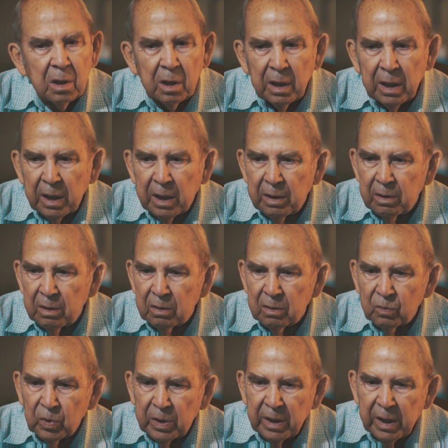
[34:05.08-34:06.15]
And
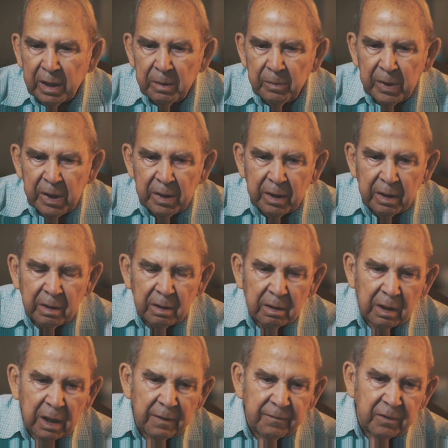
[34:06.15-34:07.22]
we had a meeting
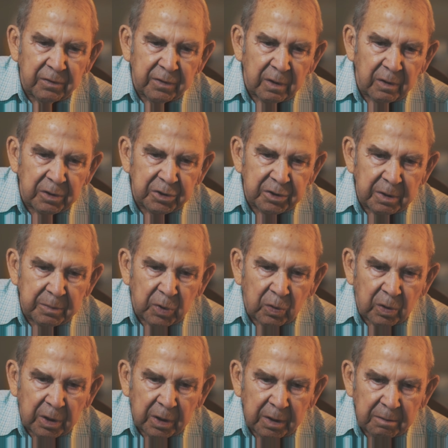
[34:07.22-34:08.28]
every Thursday
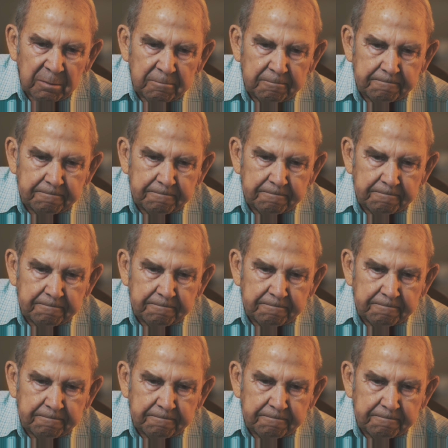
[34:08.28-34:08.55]
morning